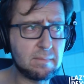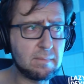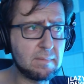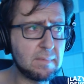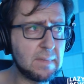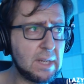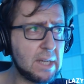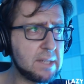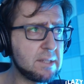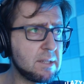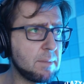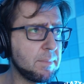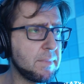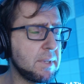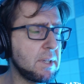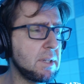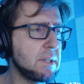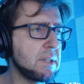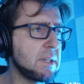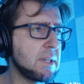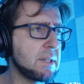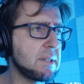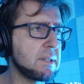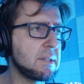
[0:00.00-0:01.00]
That's
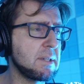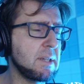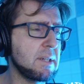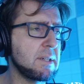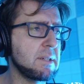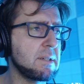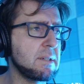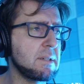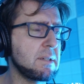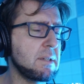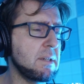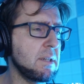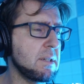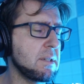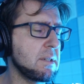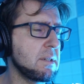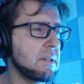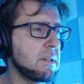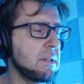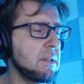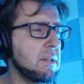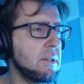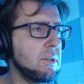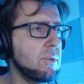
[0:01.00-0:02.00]
something that that's,
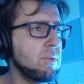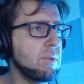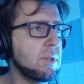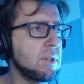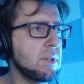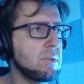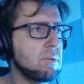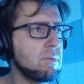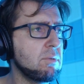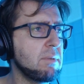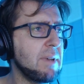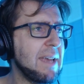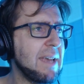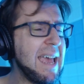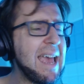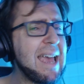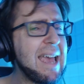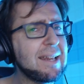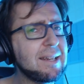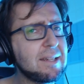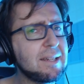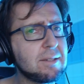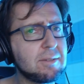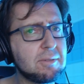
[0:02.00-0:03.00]
that you can do.
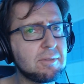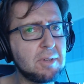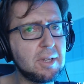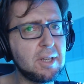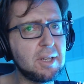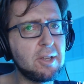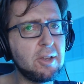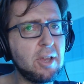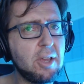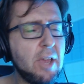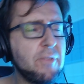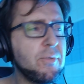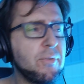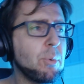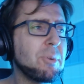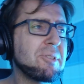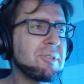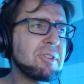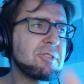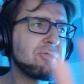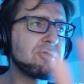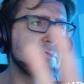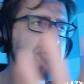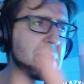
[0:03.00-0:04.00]
And if you're
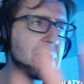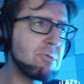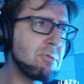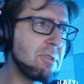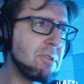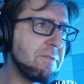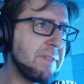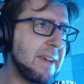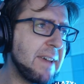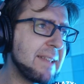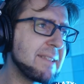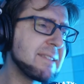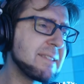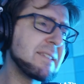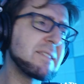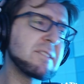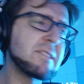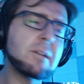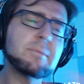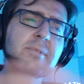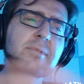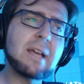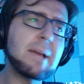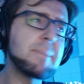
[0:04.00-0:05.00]
not really, really fancy,
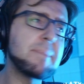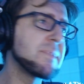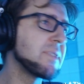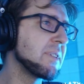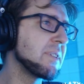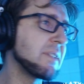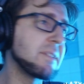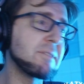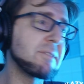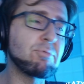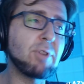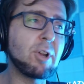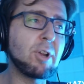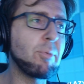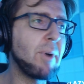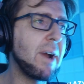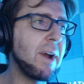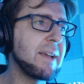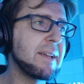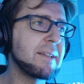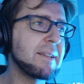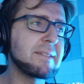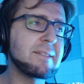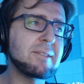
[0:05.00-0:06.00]
sometimes it
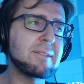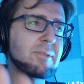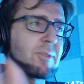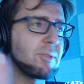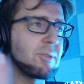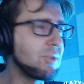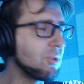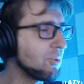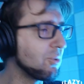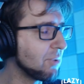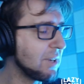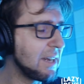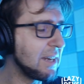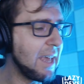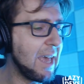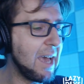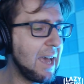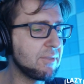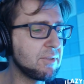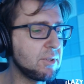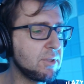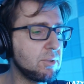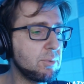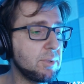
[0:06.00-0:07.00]
requires, you know, you really
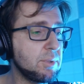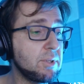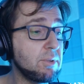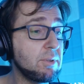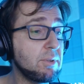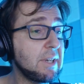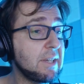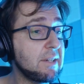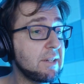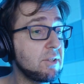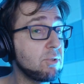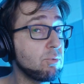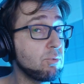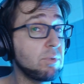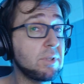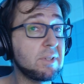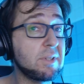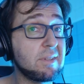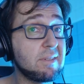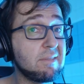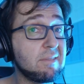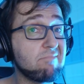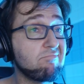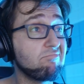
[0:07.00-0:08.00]
have to do it. You can do
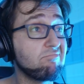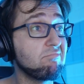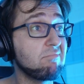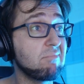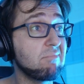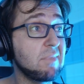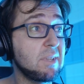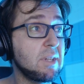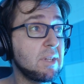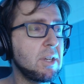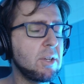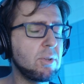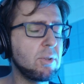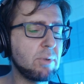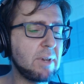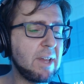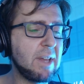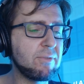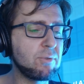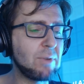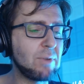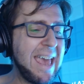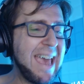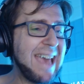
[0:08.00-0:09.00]
it you don't
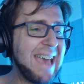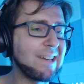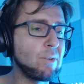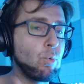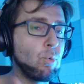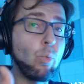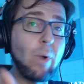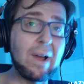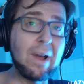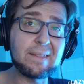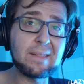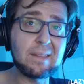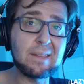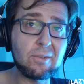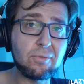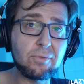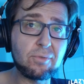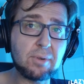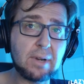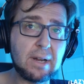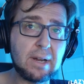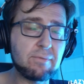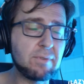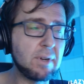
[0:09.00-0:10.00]
have to add one
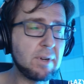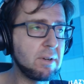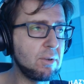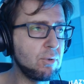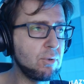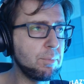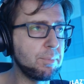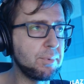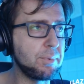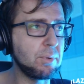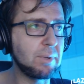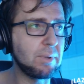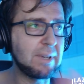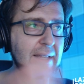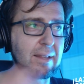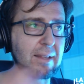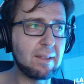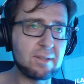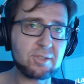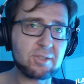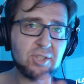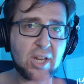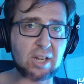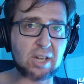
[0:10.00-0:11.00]
for every loop. You
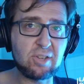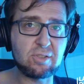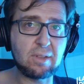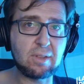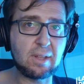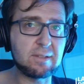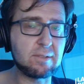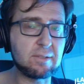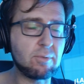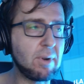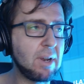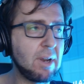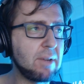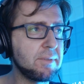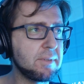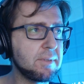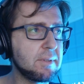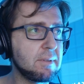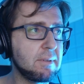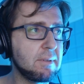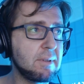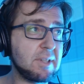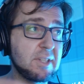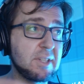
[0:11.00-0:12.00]
can change things around.
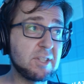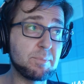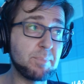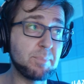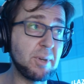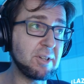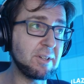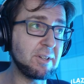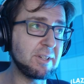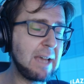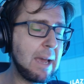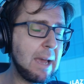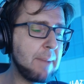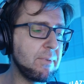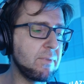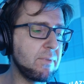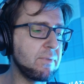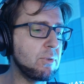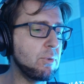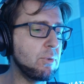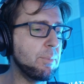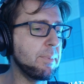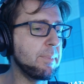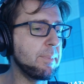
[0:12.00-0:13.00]
Special type
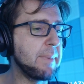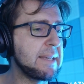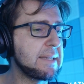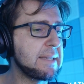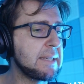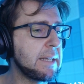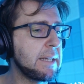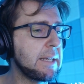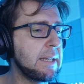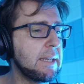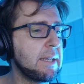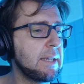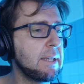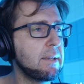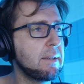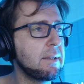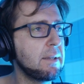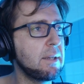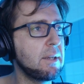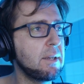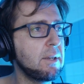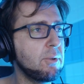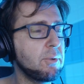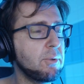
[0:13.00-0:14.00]
of loop, basically.
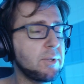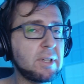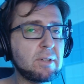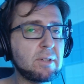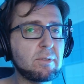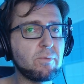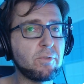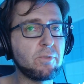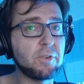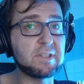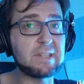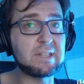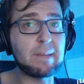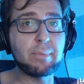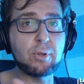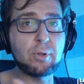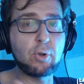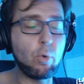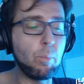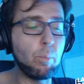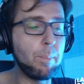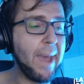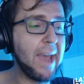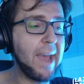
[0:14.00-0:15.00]
You can, for example,
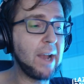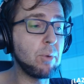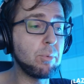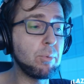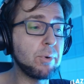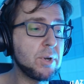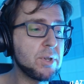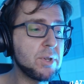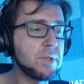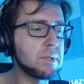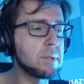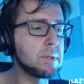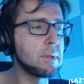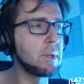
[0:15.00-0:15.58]
go backwards.